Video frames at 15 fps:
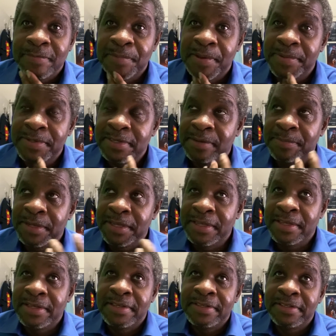maybe it's going to
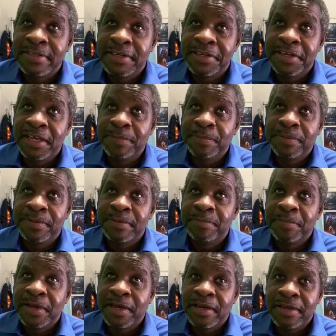be the Deep,
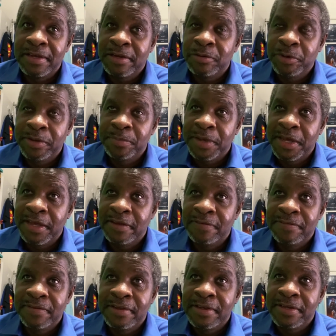Queen Maeve,
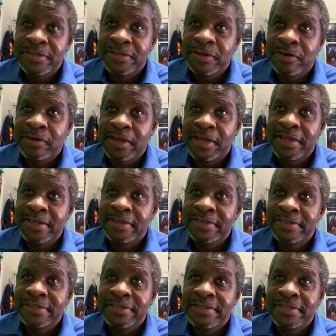Starlight,
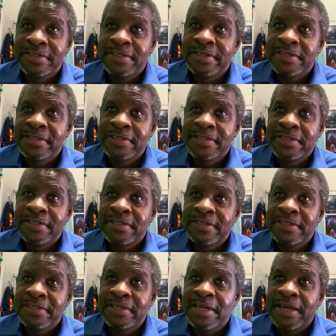
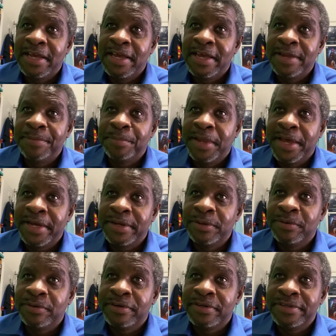and Black
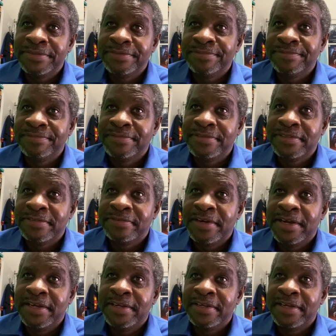Noir,
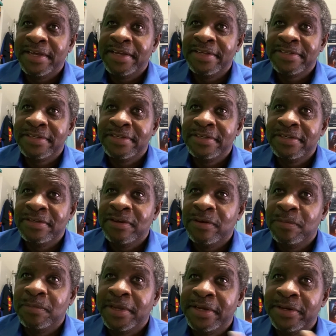right, against
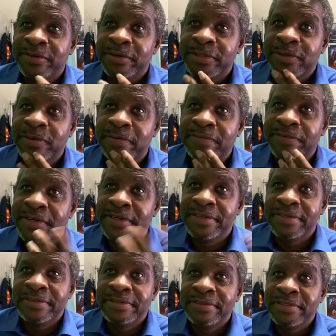Homelander and Stormfront.
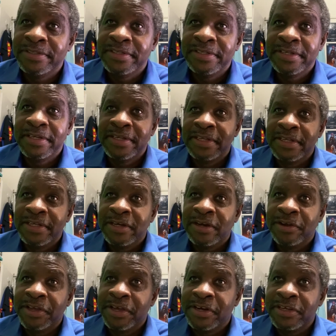
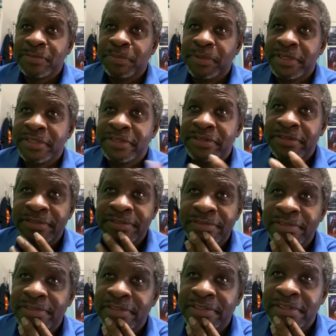Are they going to splinter?
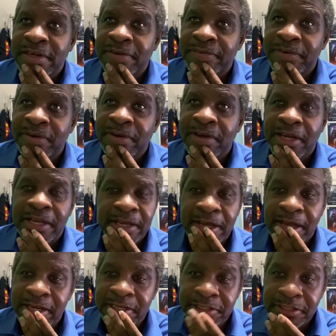You never know how,
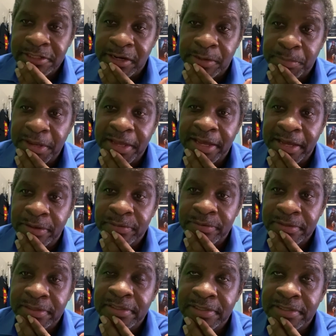how this is going to play out.